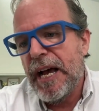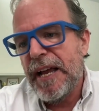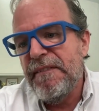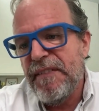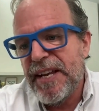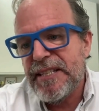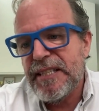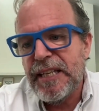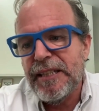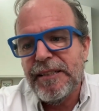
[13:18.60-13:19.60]
invest
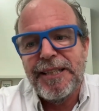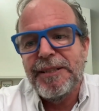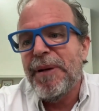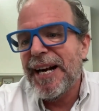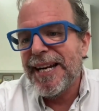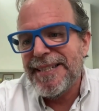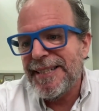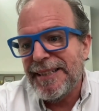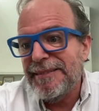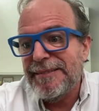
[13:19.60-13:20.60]
in
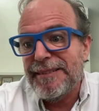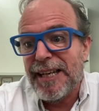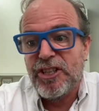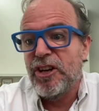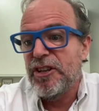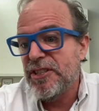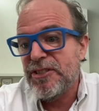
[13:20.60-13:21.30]
marketing technology,